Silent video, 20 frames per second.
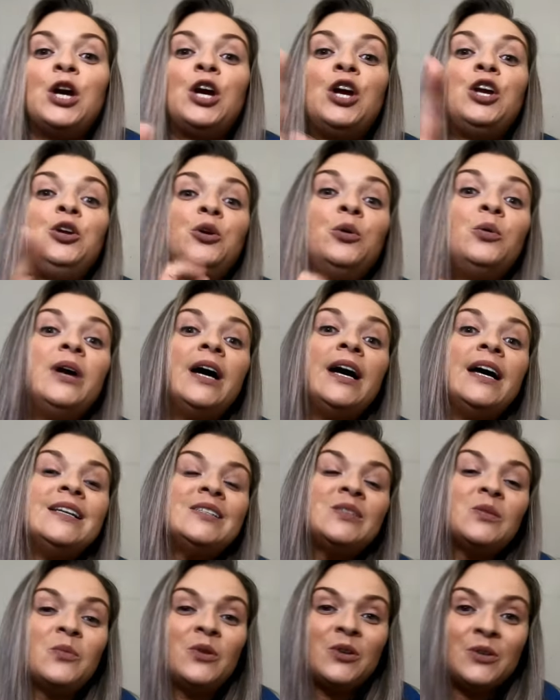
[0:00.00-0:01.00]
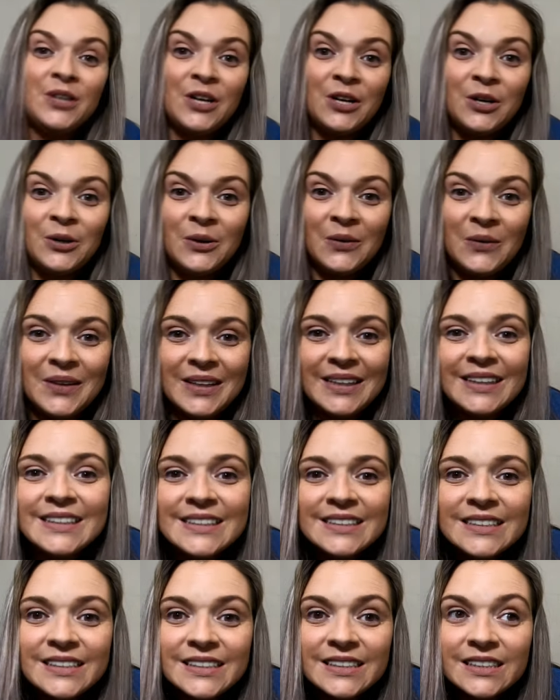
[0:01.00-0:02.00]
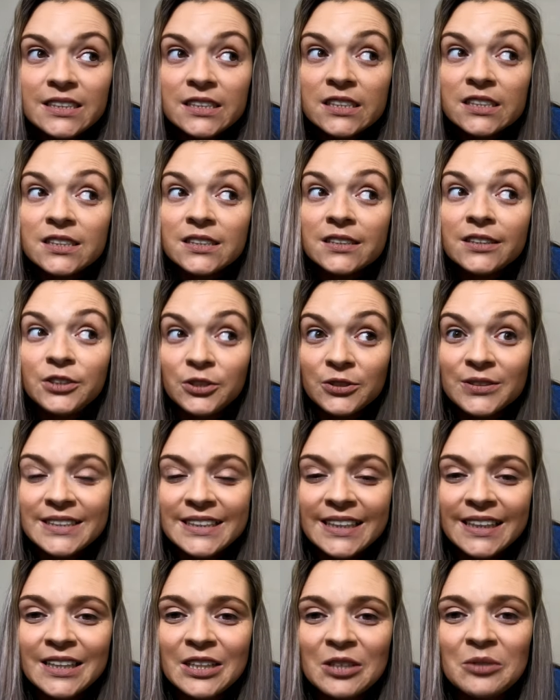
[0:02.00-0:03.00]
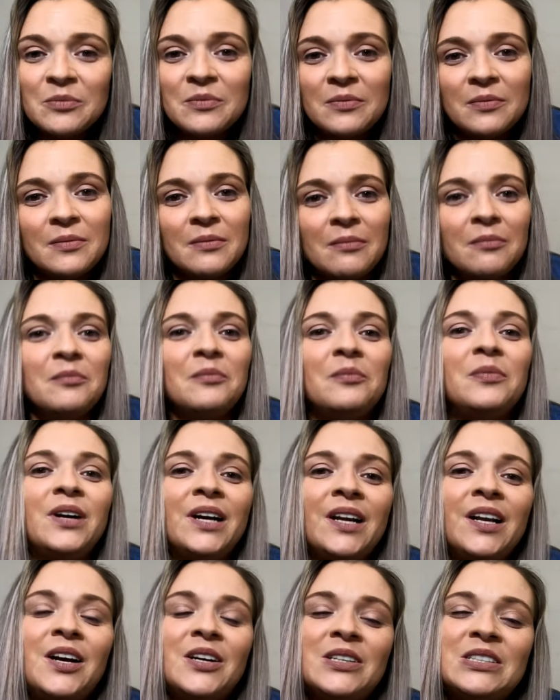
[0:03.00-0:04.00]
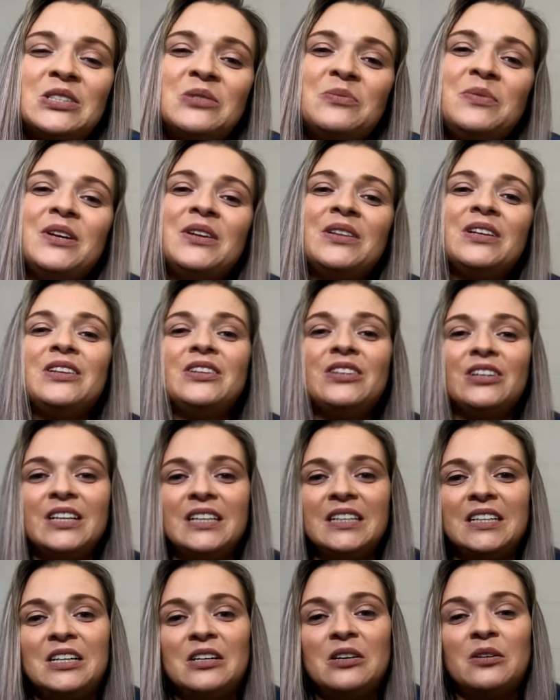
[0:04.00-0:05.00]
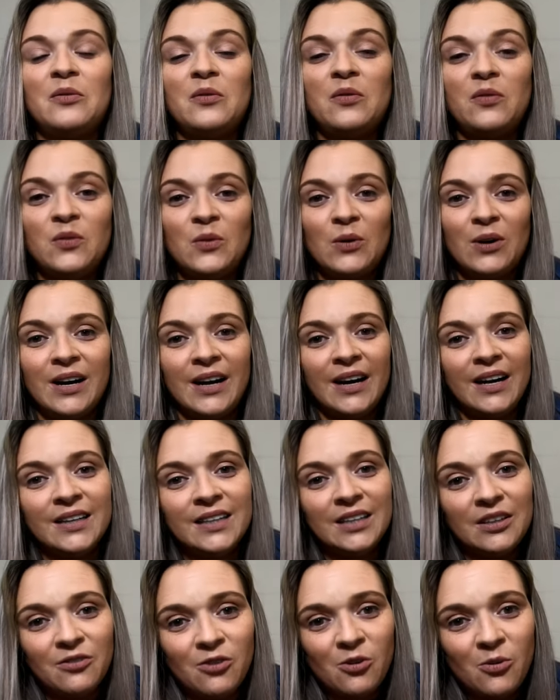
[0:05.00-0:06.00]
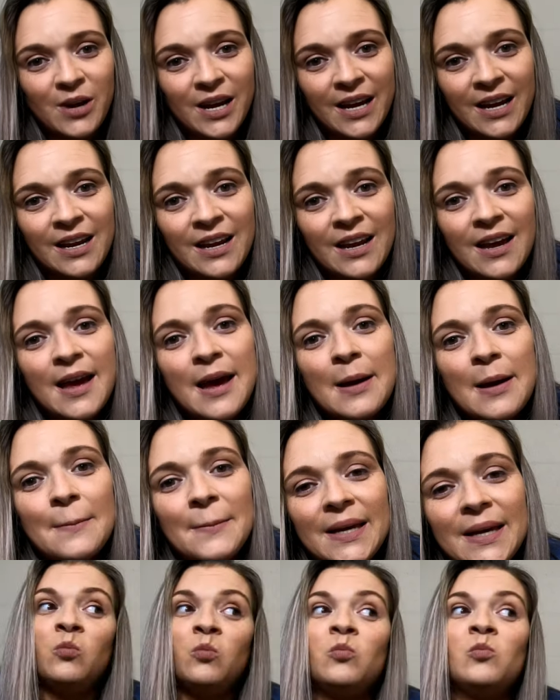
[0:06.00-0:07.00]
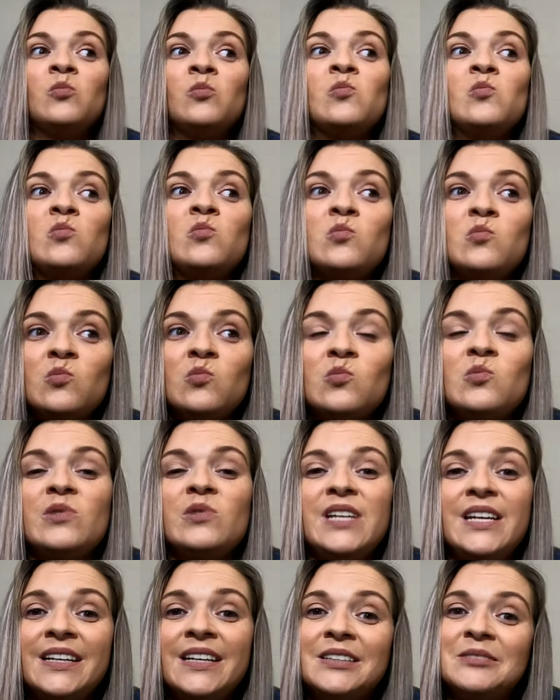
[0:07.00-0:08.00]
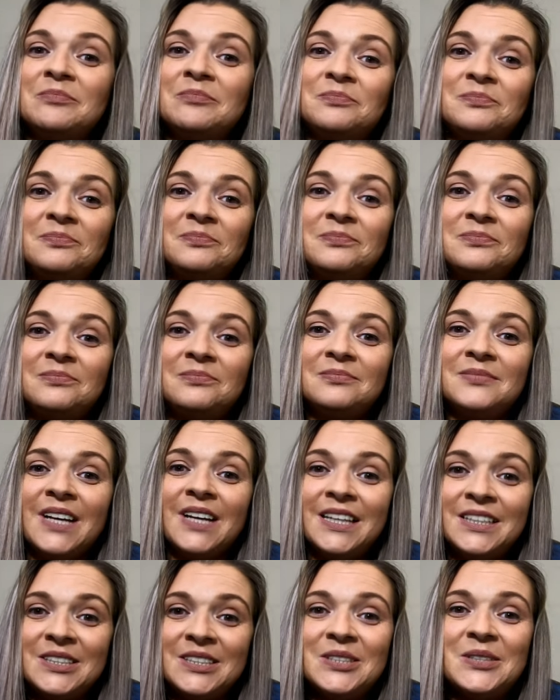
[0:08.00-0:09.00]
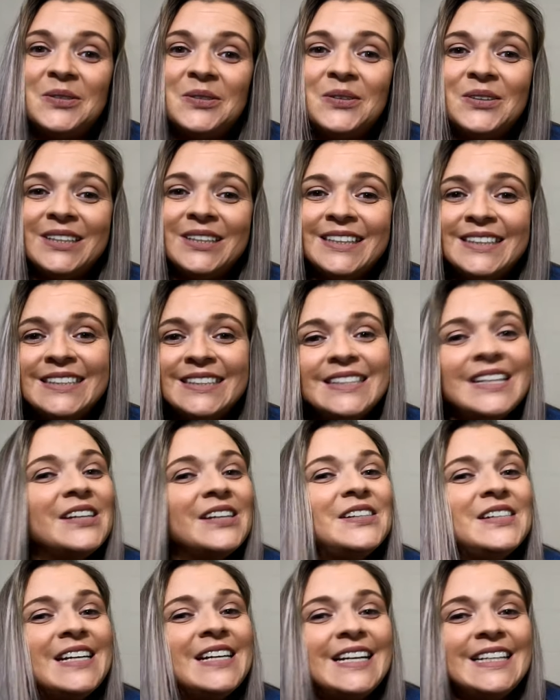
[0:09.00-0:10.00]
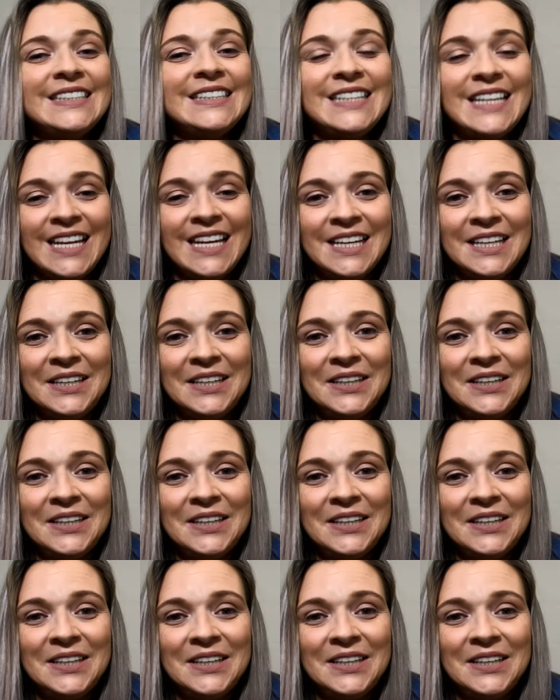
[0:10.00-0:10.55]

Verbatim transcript: you guys will know because you'll see them. But also be on the lookout for a giveaway because, yeah. I just wanted to tell you guys thank